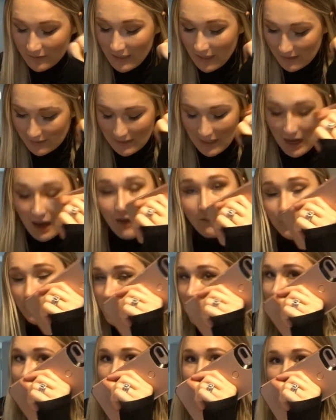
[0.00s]
Yes, I have your
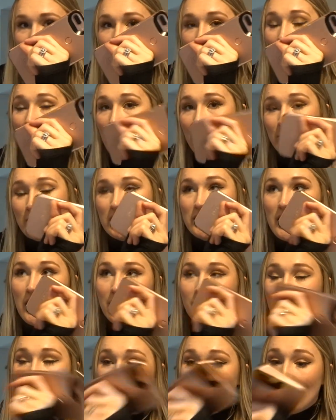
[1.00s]
number, so I will
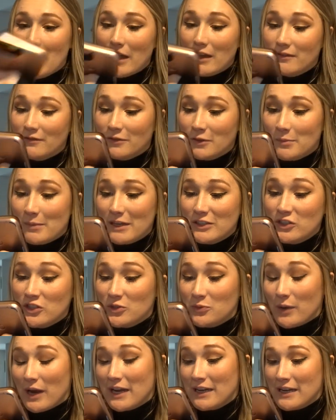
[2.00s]
text you my
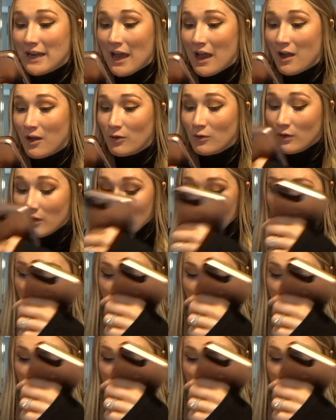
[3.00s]
information right now.